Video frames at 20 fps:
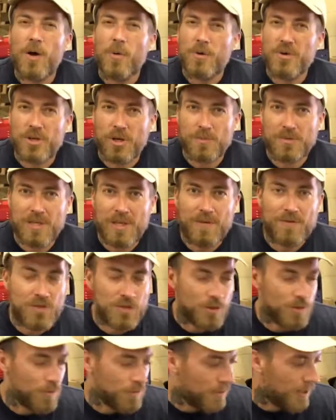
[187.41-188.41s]
which helps
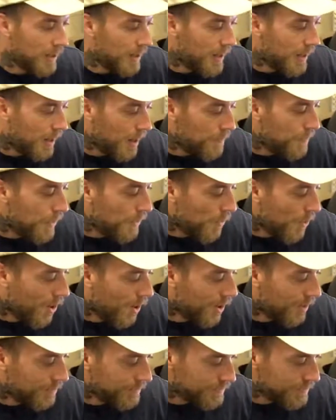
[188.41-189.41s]
gives you uh, a bit
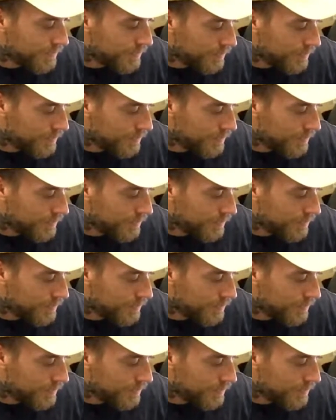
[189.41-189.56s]
more,